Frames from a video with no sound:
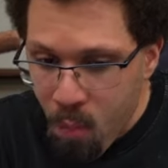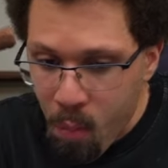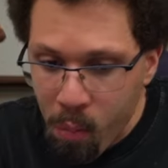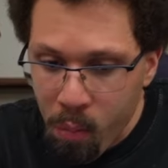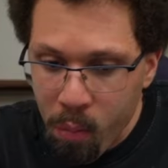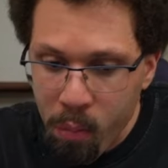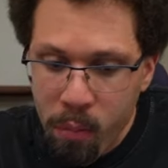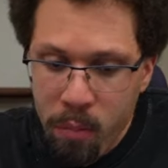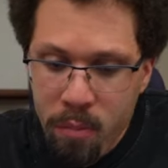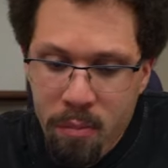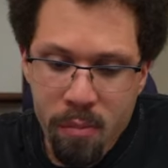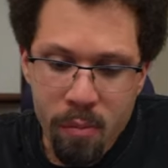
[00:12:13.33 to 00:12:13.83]
I
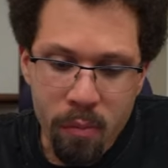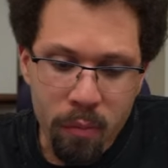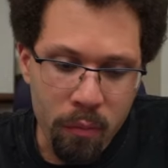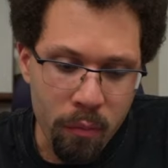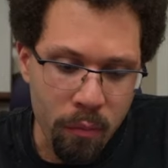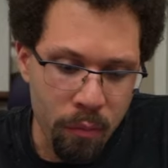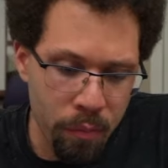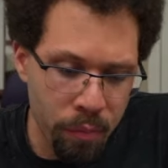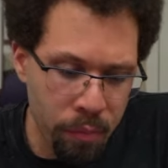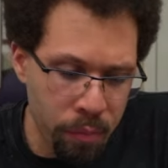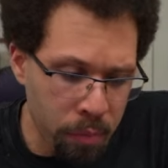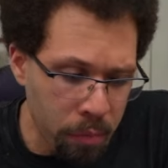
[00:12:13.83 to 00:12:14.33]
got
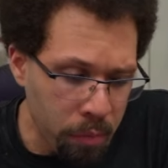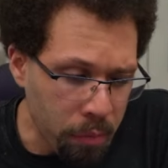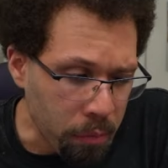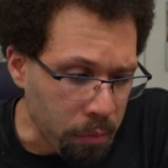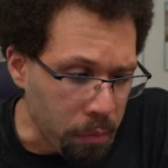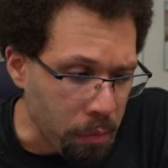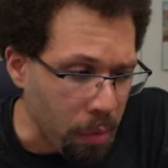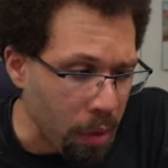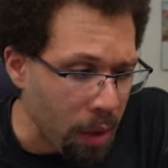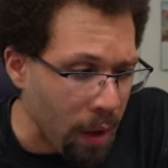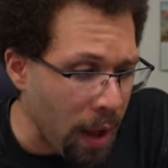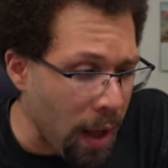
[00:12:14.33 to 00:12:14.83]
them
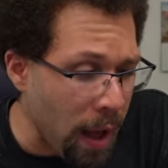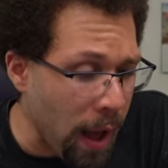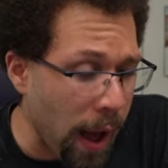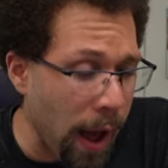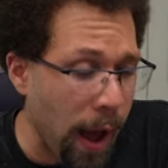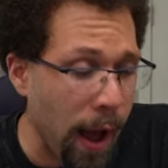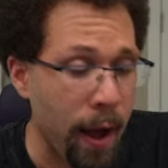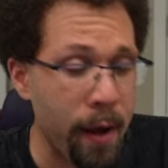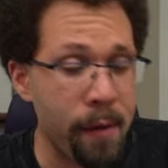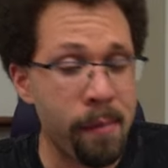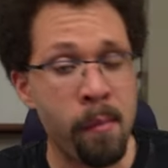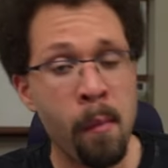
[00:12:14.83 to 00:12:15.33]
far
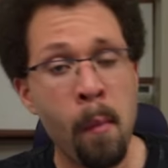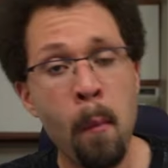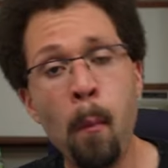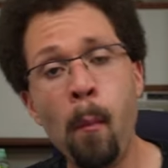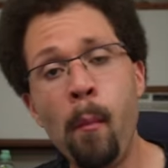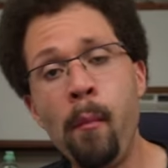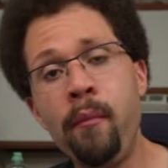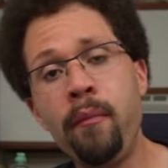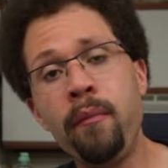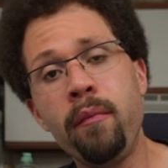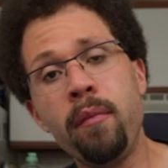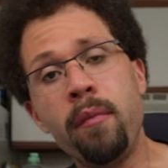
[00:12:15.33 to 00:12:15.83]
too often.
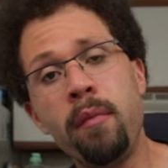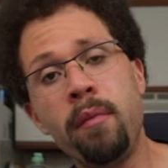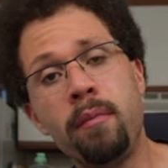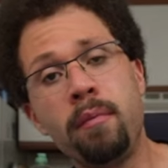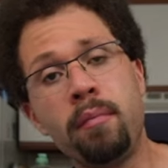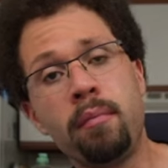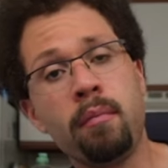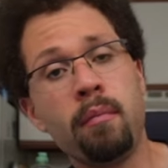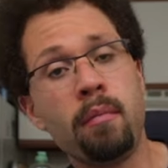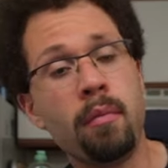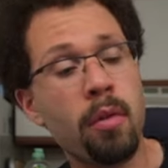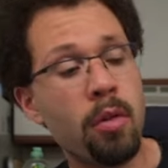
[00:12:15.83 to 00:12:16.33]

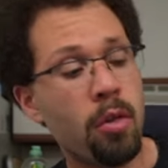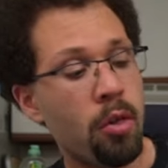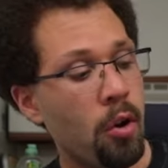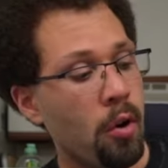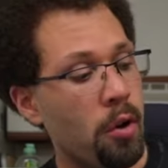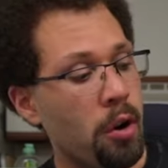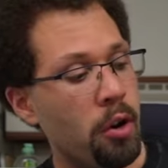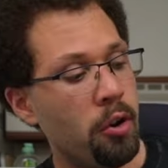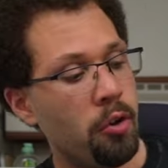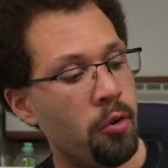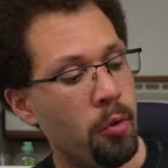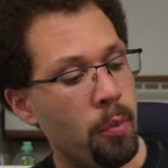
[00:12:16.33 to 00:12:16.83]

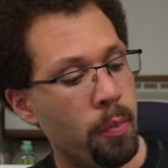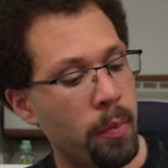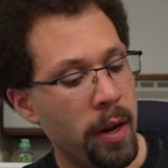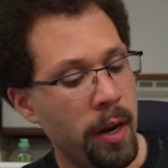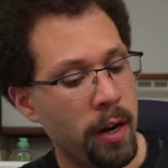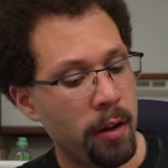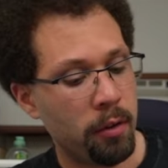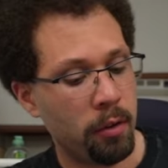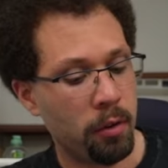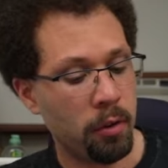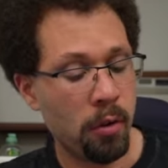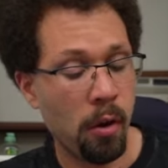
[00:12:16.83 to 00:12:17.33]
32
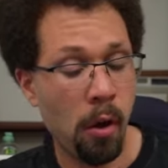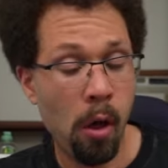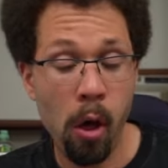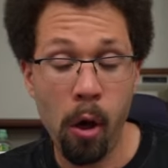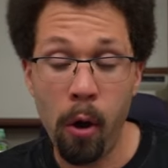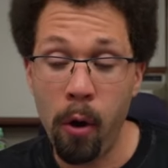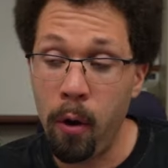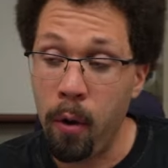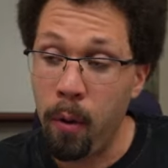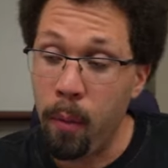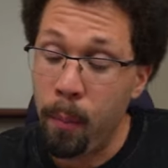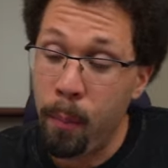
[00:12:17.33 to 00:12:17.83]
minutes.
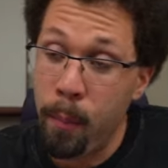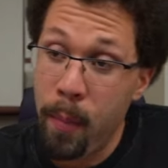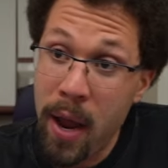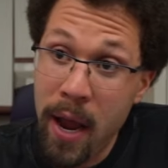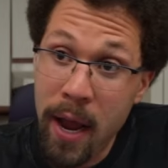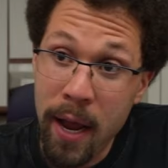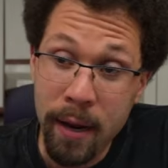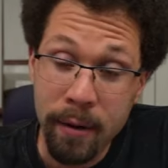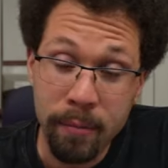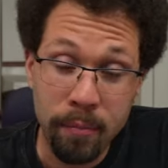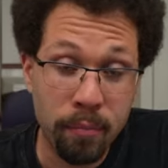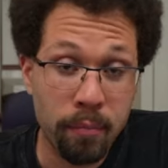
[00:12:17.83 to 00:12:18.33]
Oh
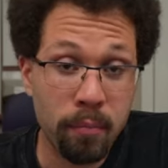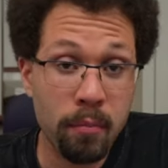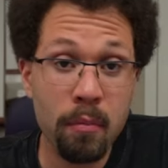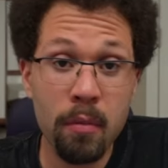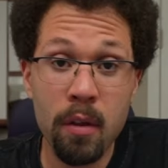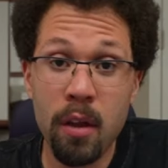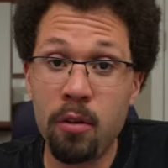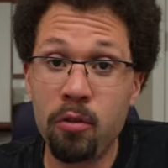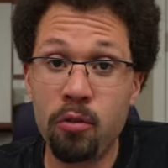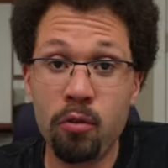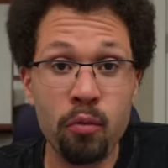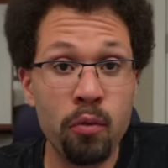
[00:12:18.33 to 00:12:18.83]
man,
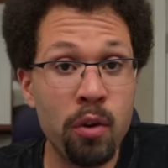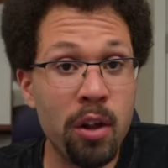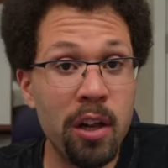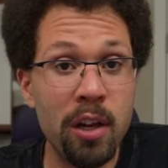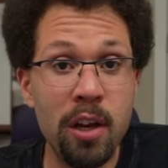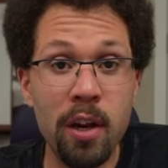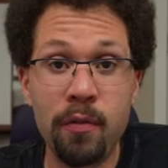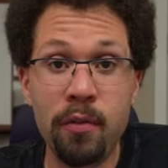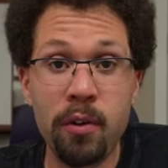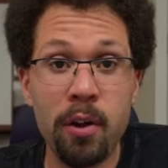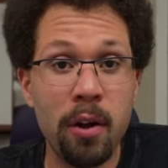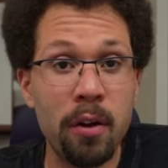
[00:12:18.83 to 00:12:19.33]
it's really
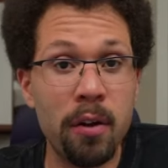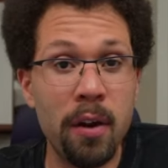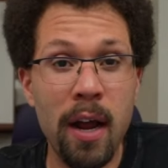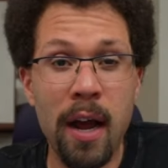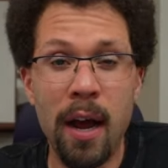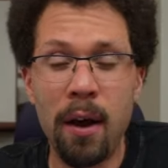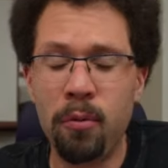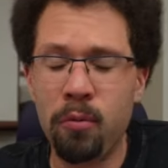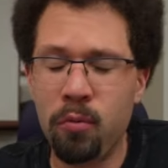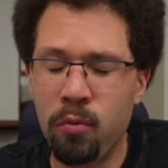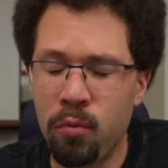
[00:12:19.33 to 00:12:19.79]
difficult now.